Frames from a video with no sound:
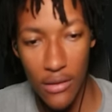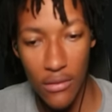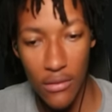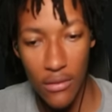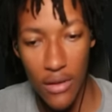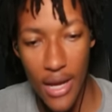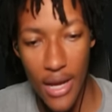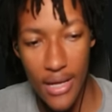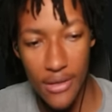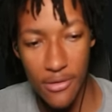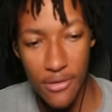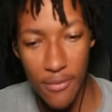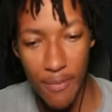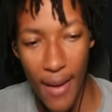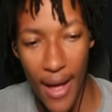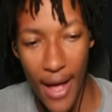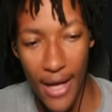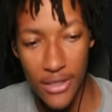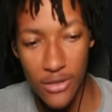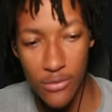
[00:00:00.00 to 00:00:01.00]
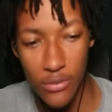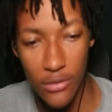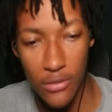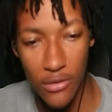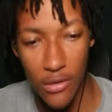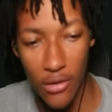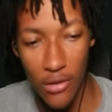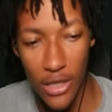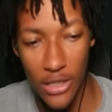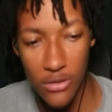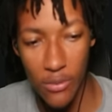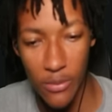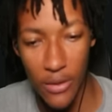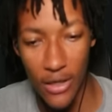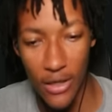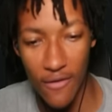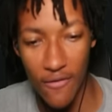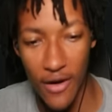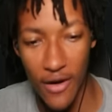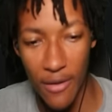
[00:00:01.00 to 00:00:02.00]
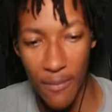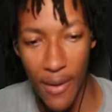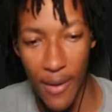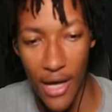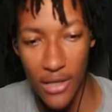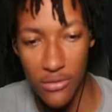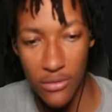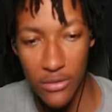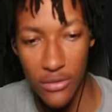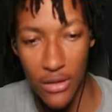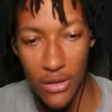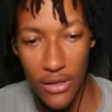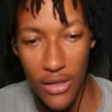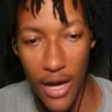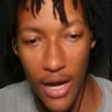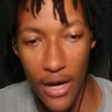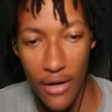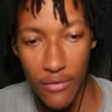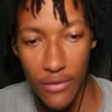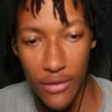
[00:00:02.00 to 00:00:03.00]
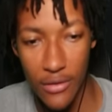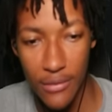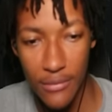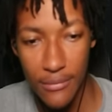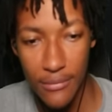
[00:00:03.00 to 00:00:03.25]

Enter password. Okay, so we got to find the password in the diary.